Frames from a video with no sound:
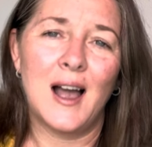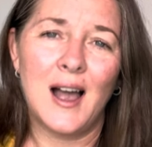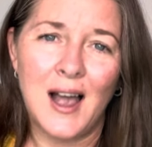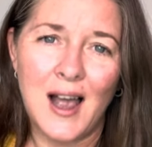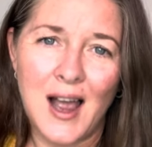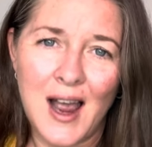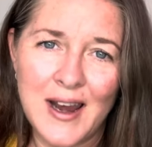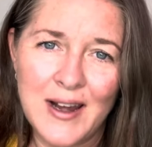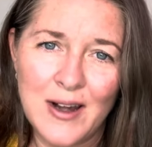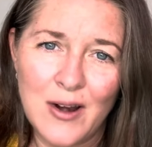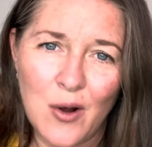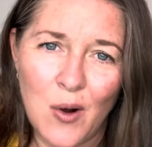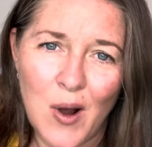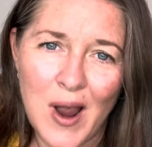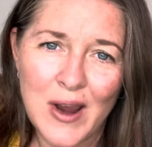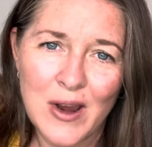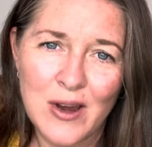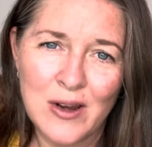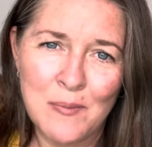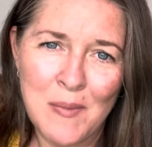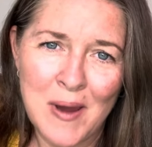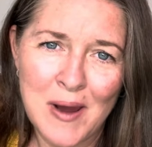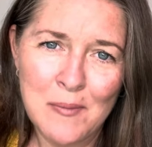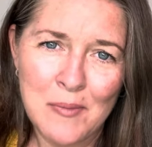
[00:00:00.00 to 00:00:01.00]
I know I
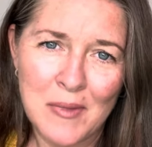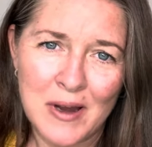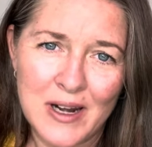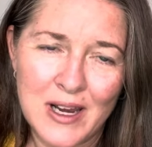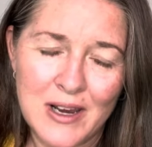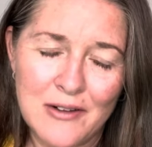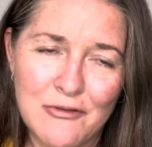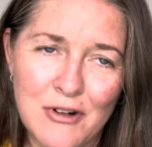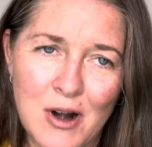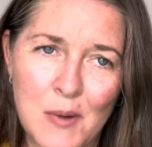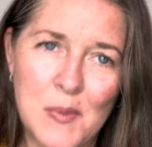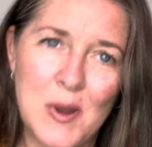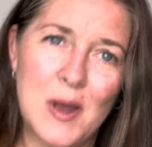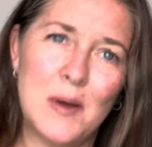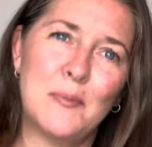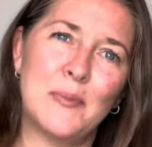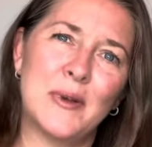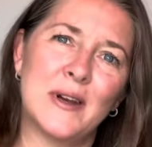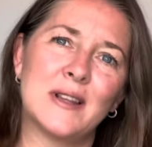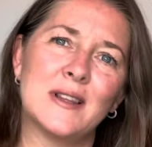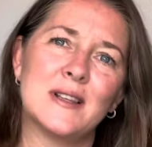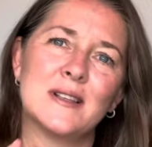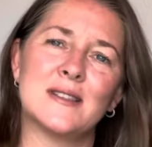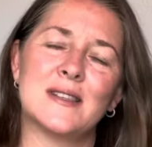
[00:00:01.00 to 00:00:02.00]
could make money from it,
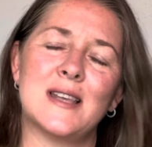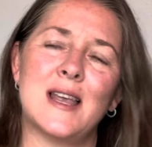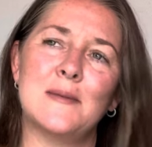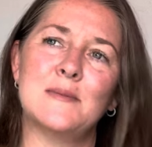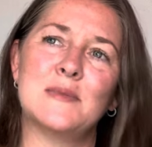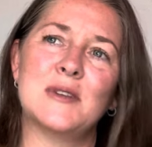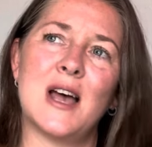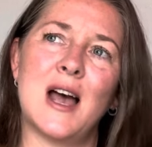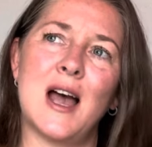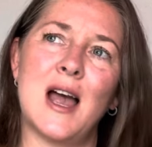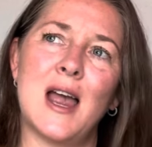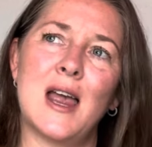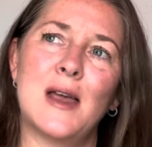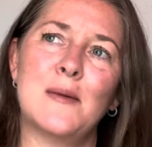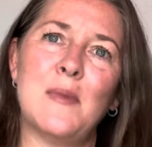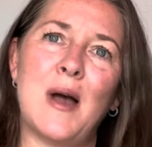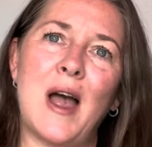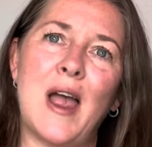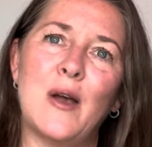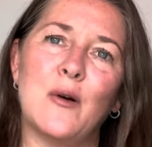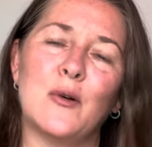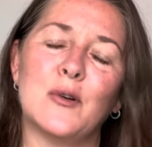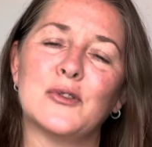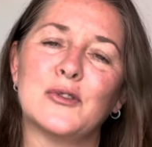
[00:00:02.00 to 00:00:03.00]
but at the same time,
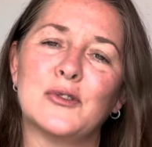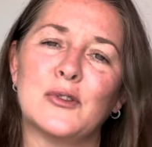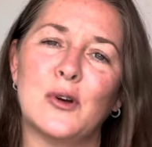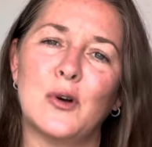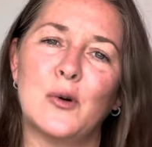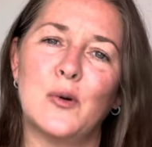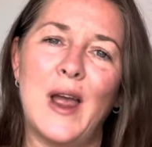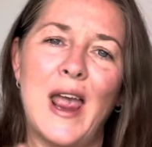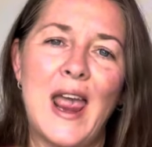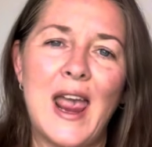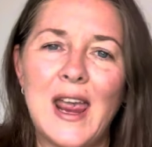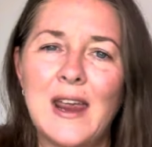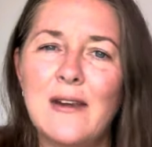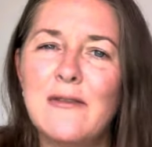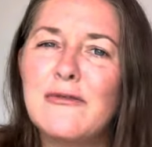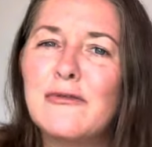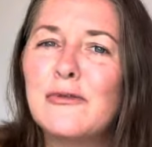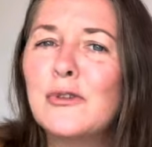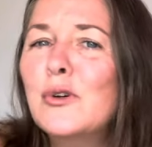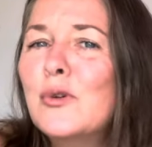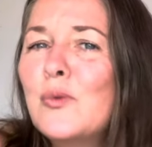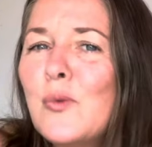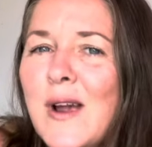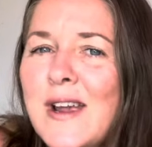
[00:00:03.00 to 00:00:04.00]
I also hate
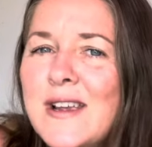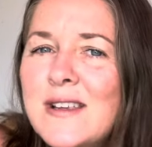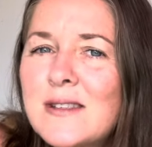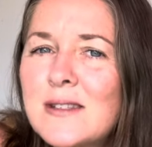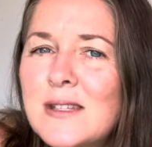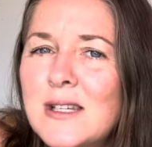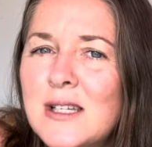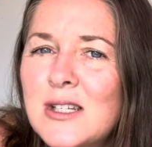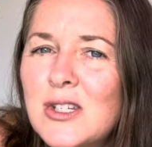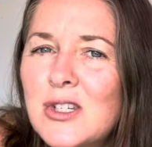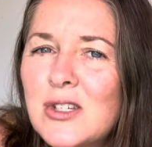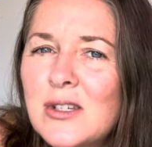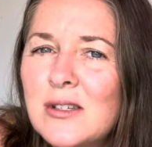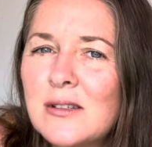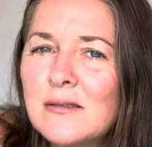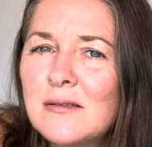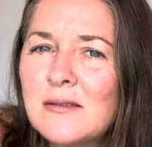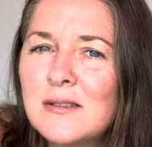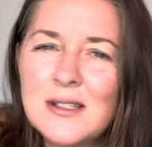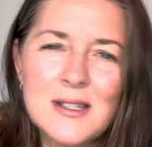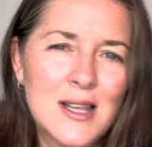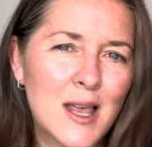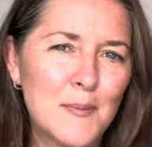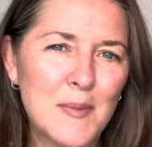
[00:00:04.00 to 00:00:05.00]
food wastage.
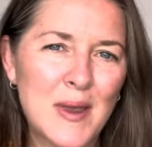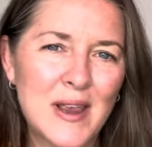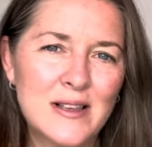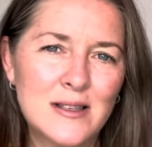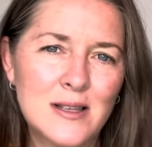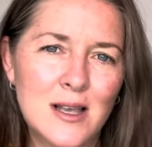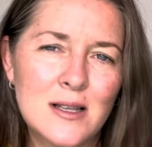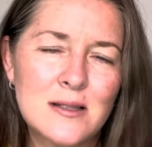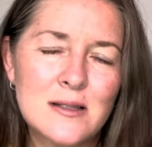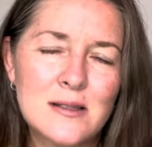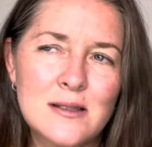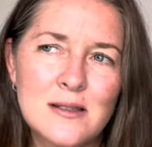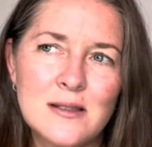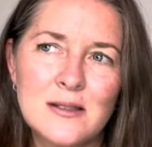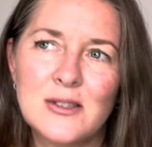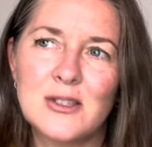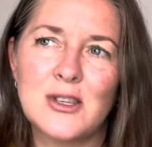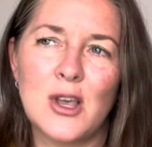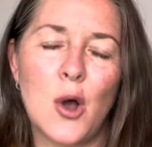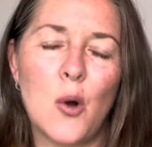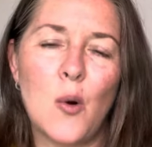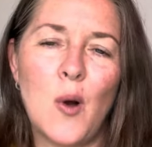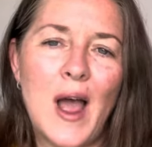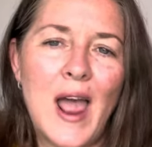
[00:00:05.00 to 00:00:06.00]
Does that make sense?
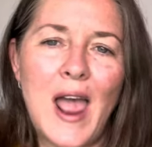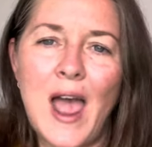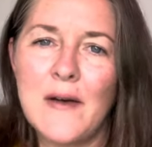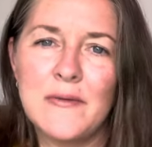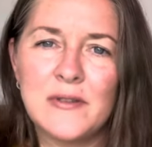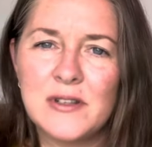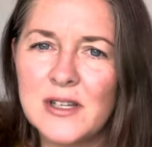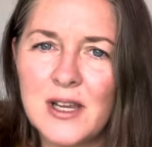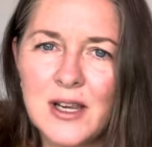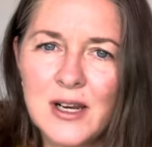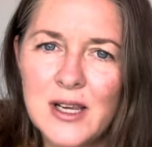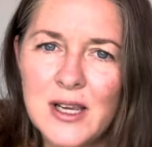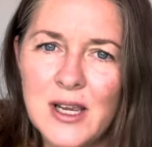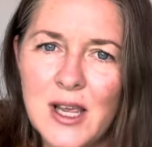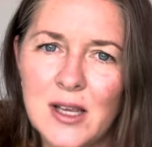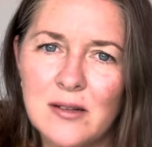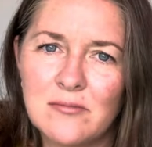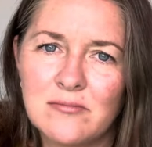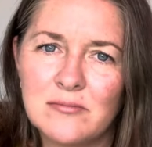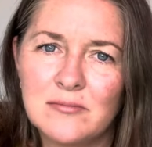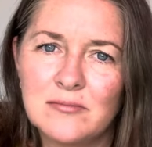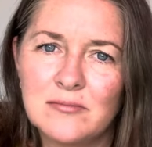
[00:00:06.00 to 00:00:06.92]
So I haven't done it yet.